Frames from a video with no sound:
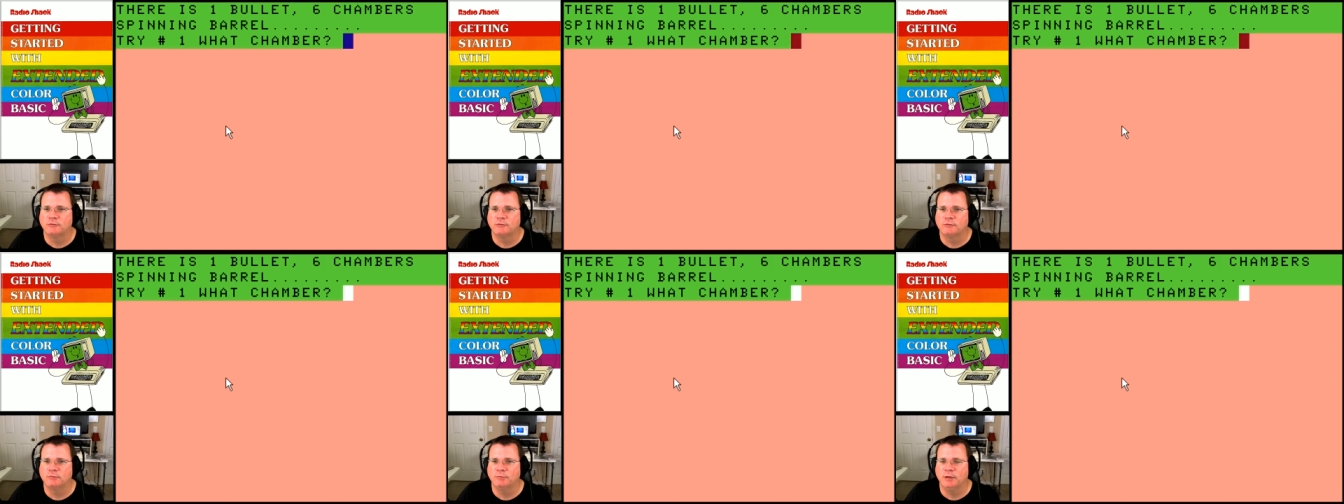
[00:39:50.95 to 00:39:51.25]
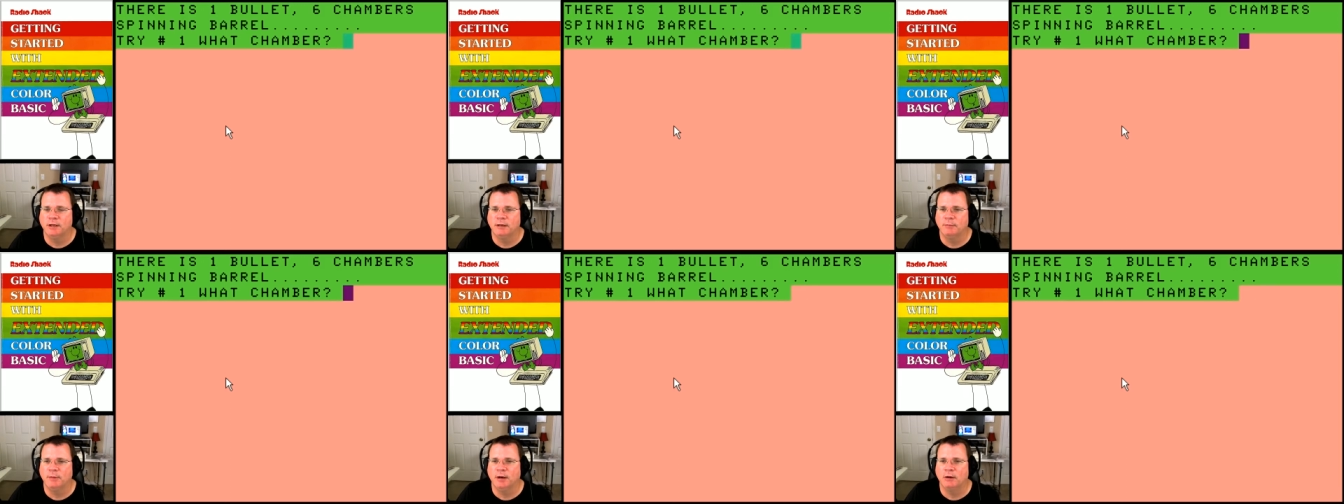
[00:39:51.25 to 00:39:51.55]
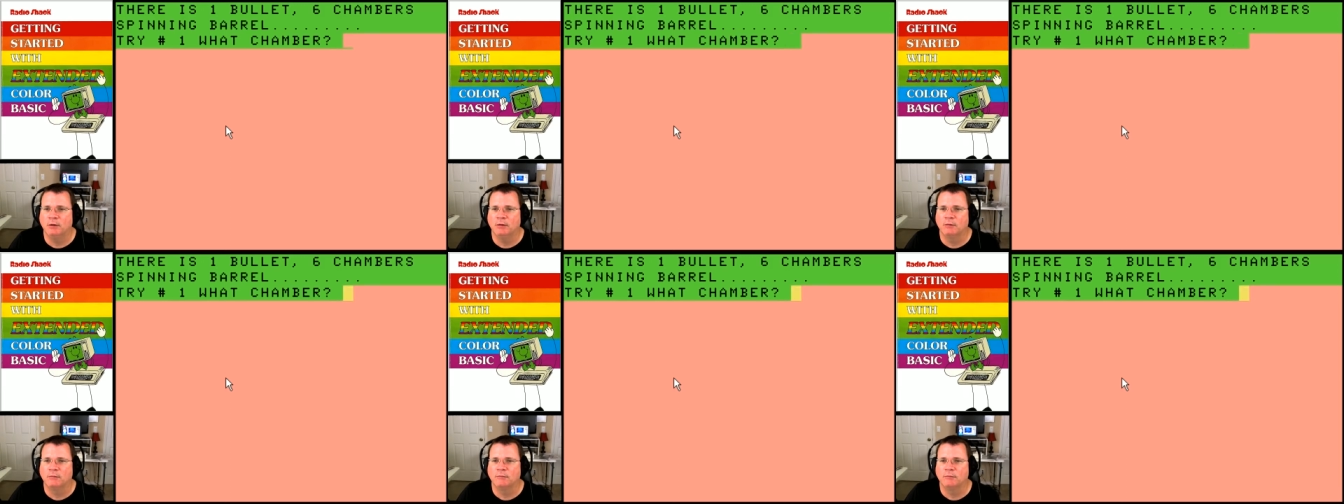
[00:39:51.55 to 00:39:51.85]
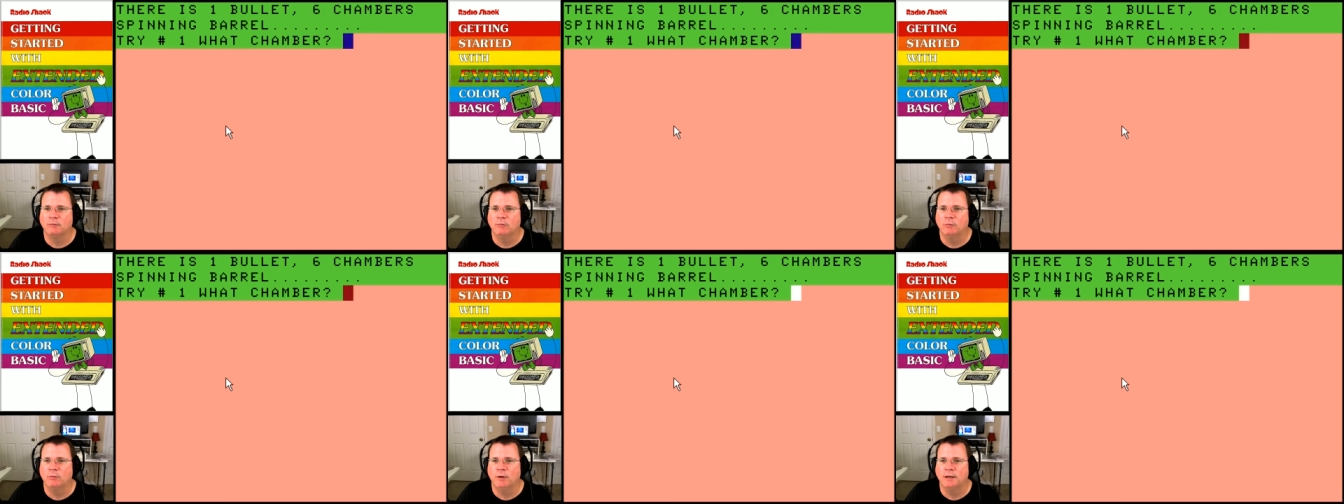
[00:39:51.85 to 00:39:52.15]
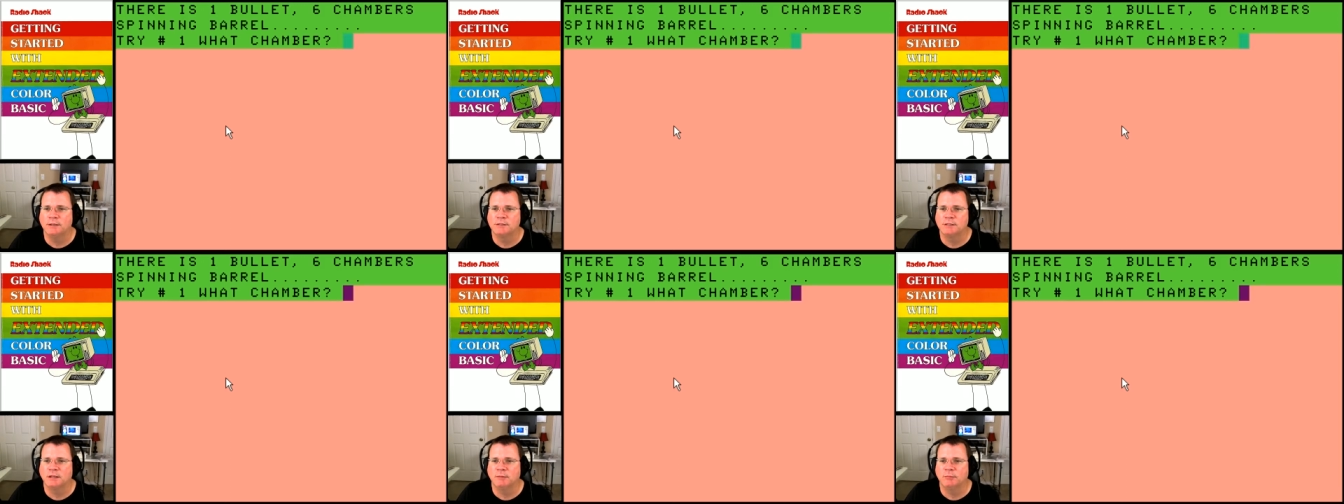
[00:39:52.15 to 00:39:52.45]
spinning barrel.
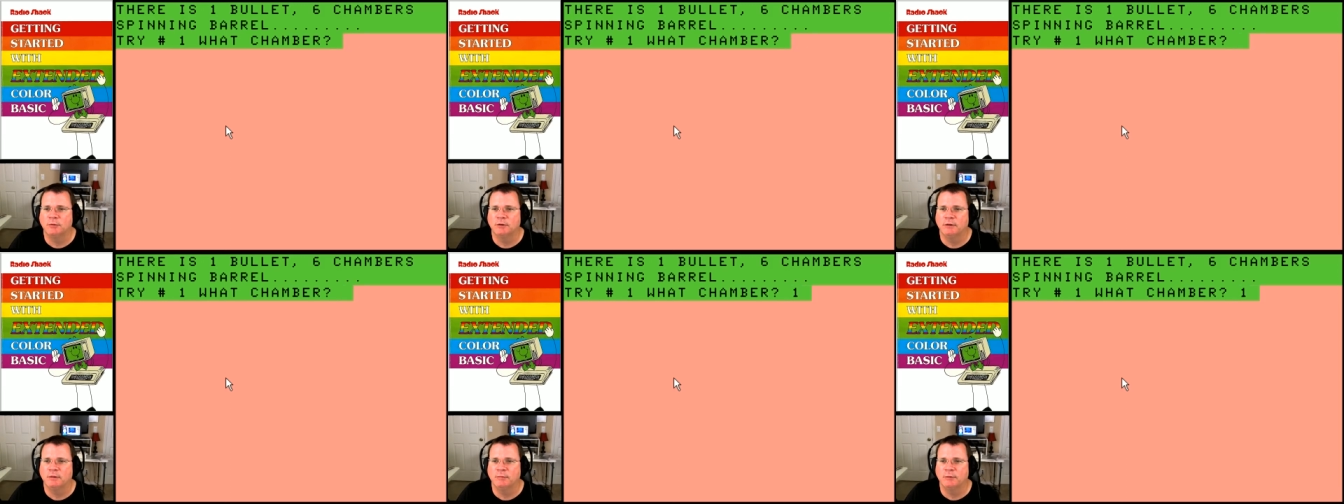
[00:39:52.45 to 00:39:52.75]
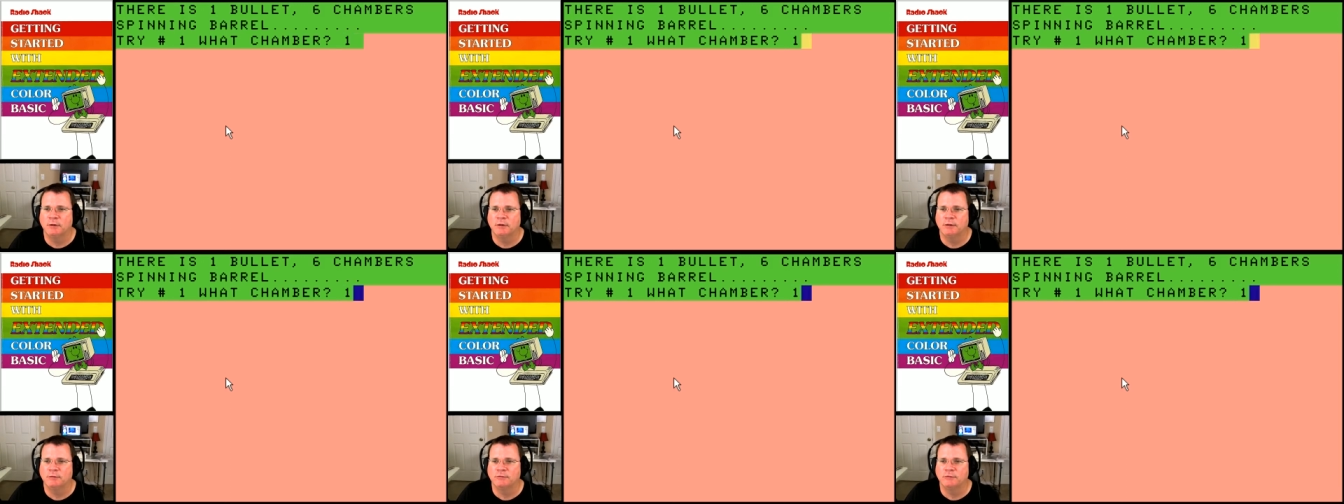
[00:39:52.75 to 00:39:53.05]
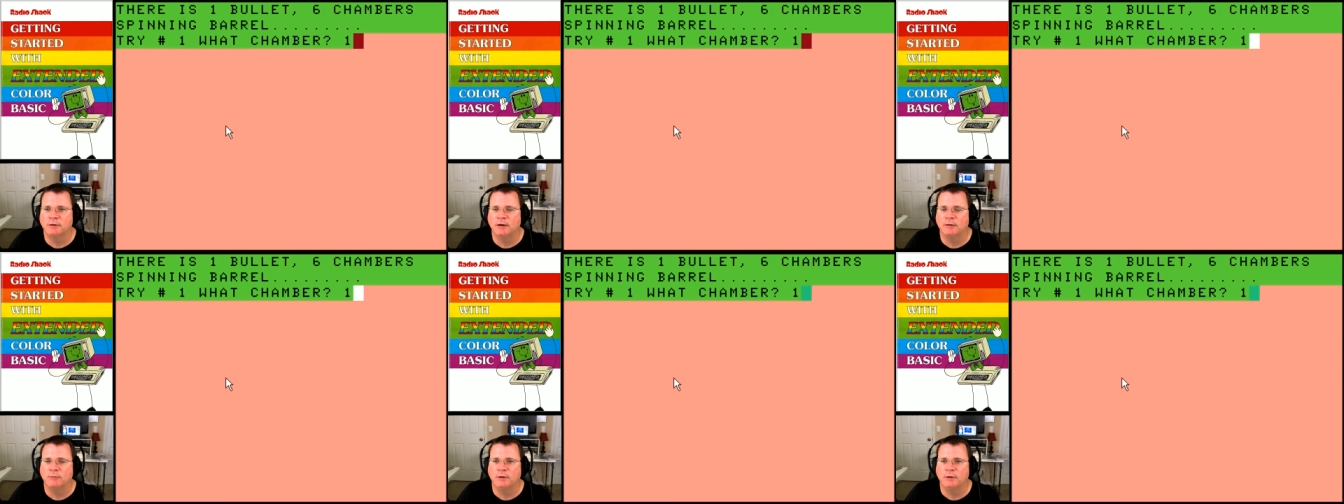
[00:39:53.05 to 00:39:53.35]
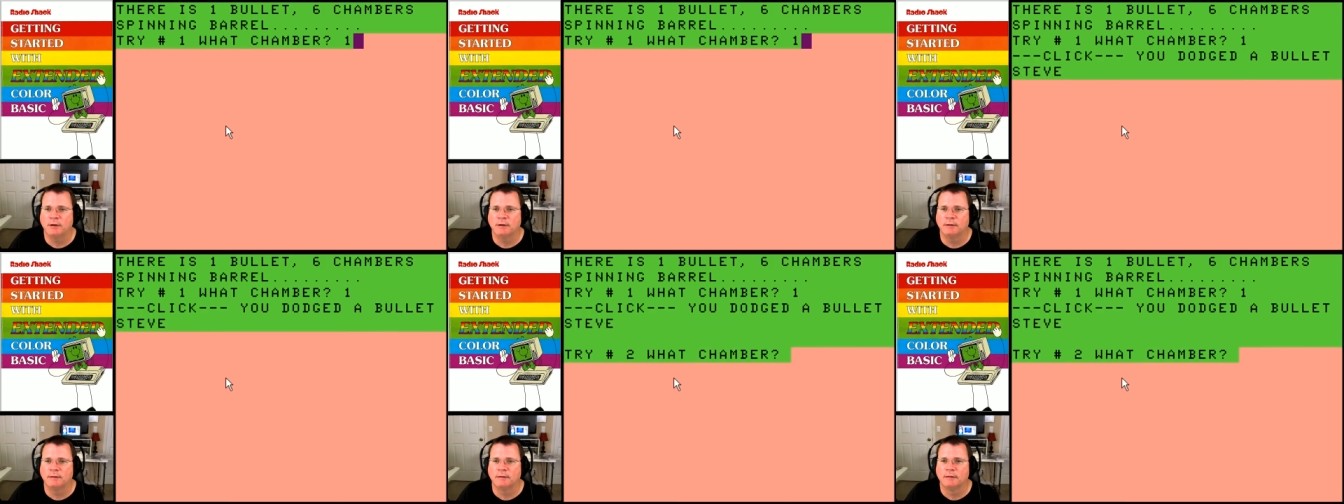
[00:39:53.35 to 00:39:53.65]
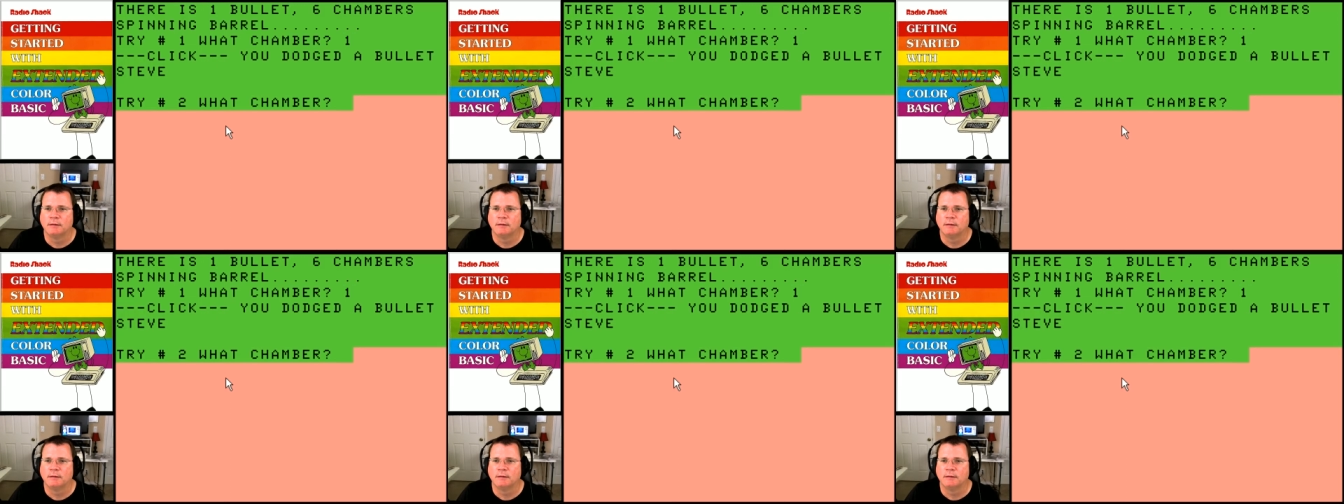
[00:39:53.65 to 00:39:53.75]
What chamber number? Let's try one.